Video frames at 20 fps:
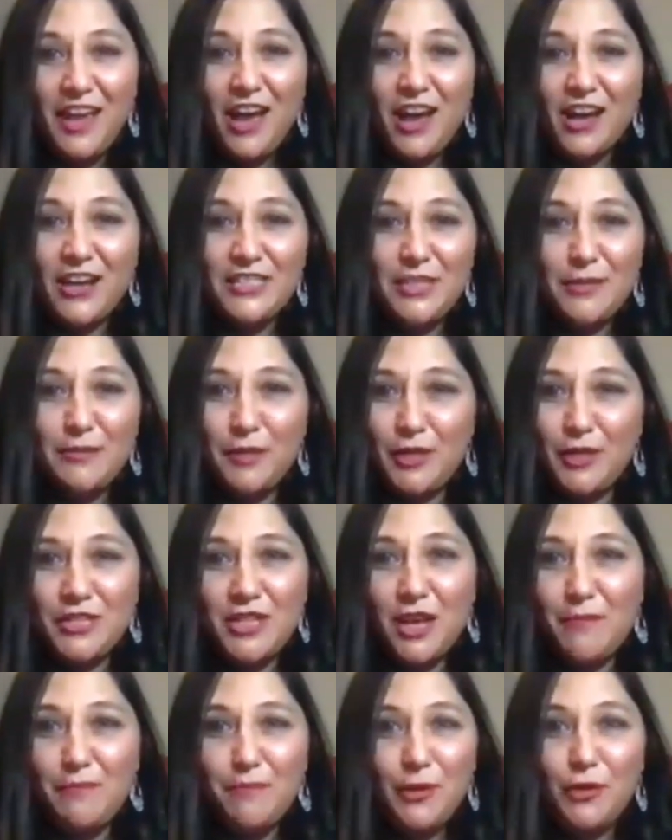I say, because
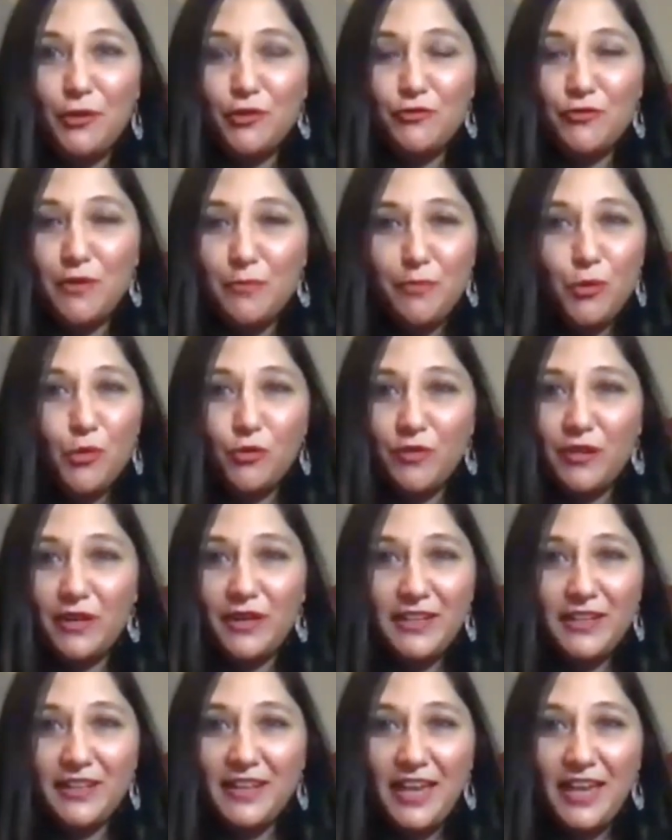I build rapport
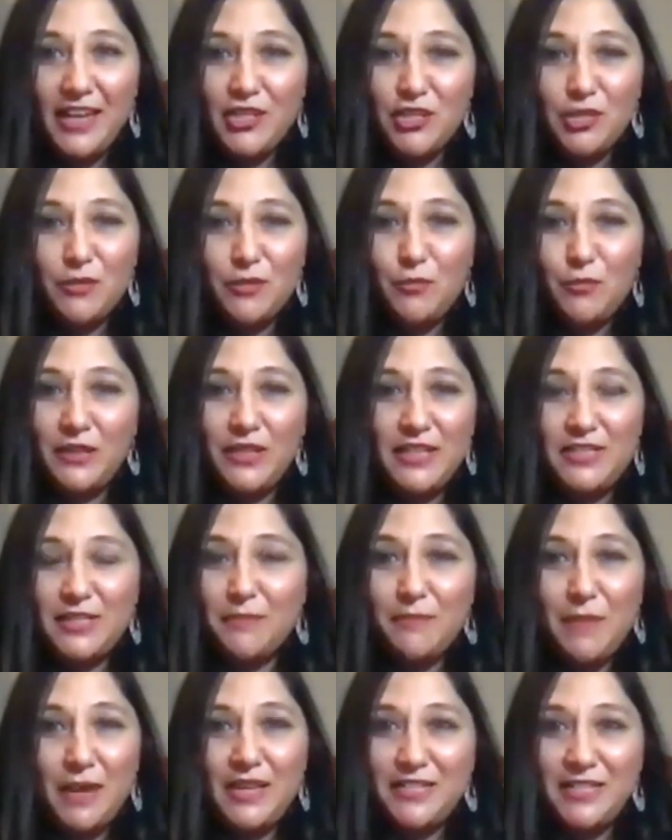and connection with these
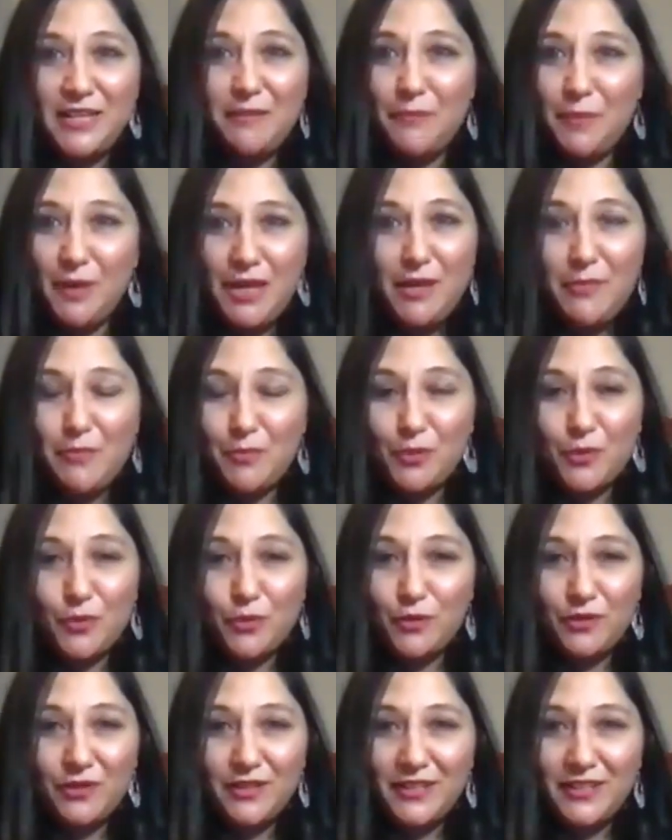amazing
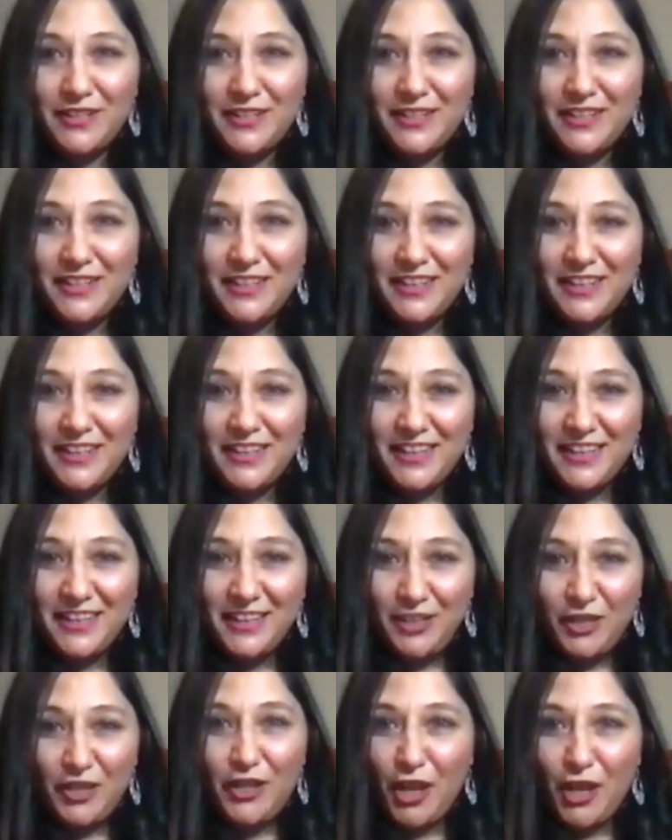people.
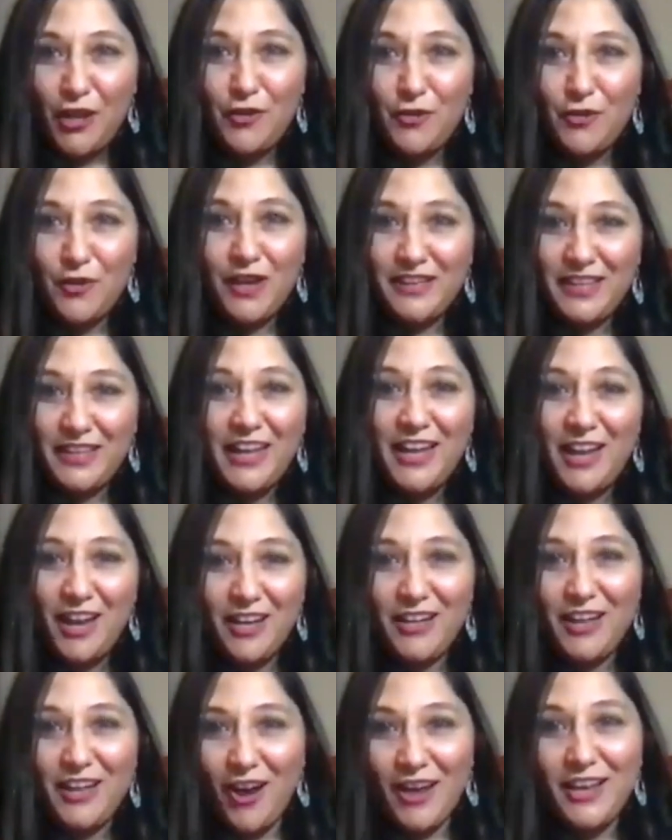
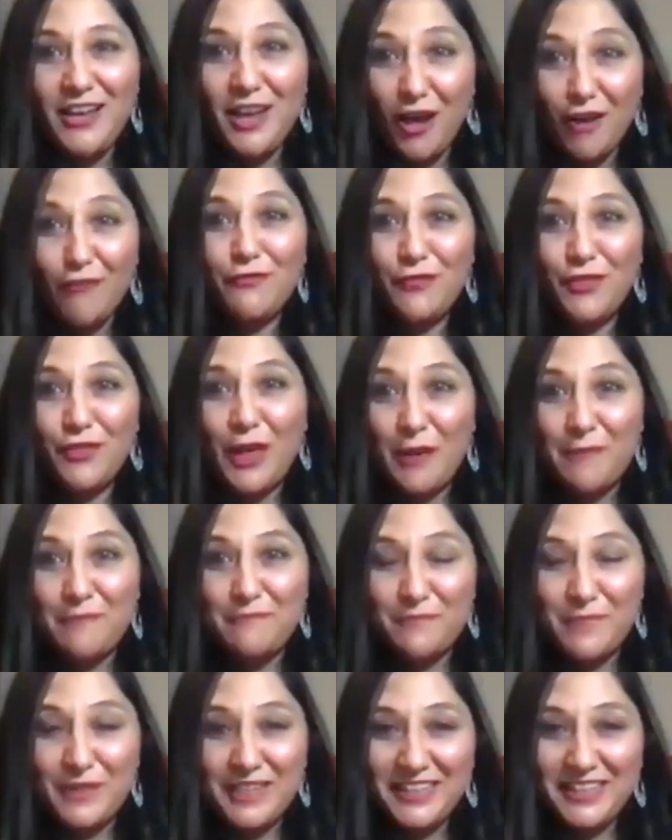I love
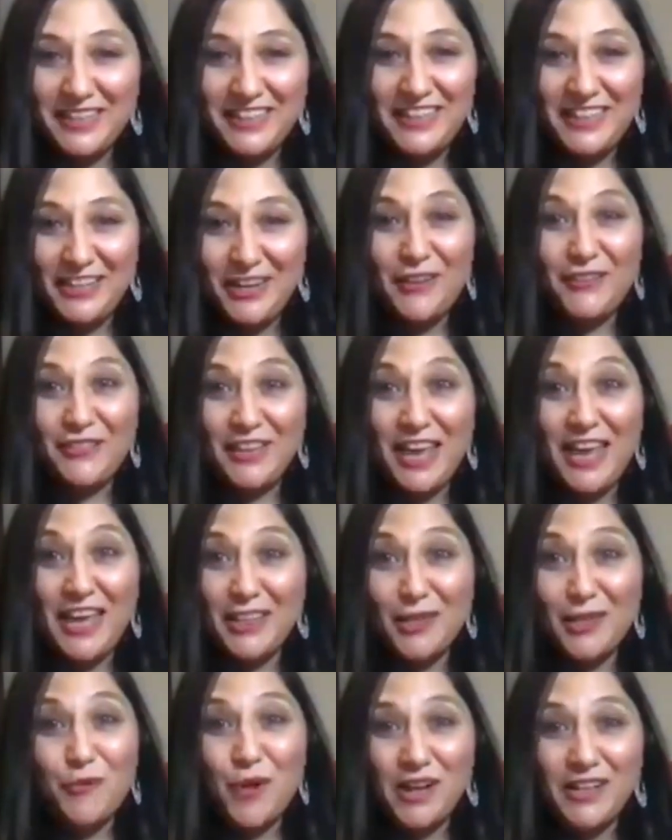them. They're
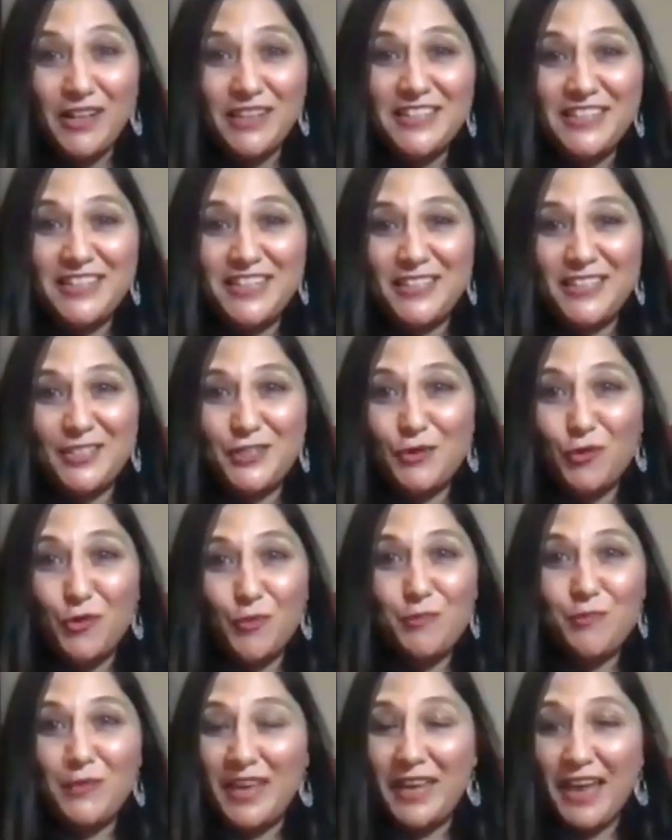the ones that
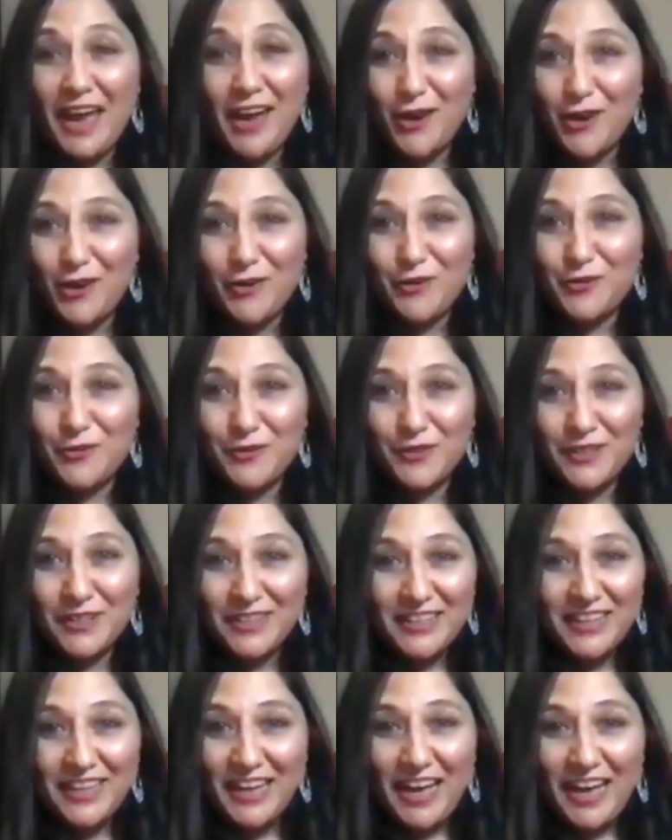sort me out.
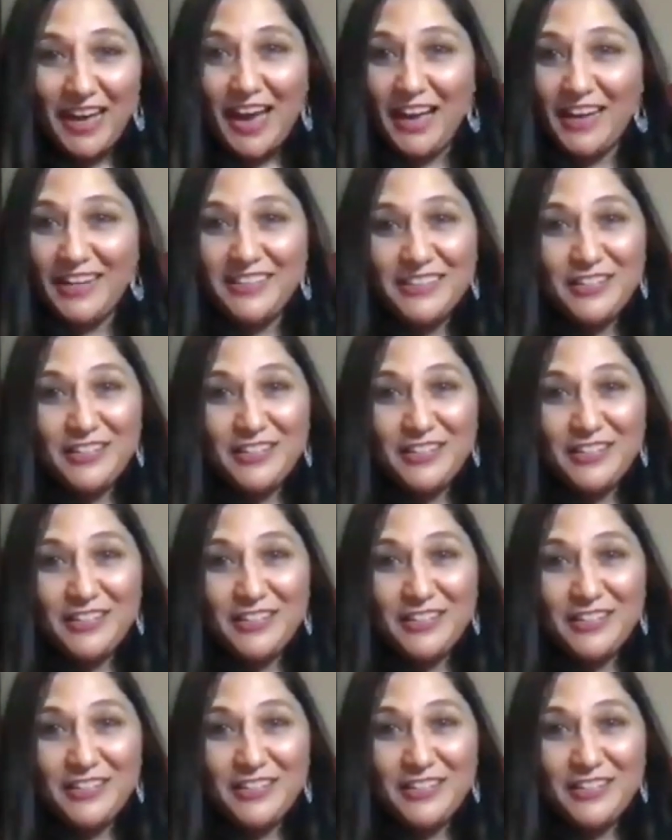And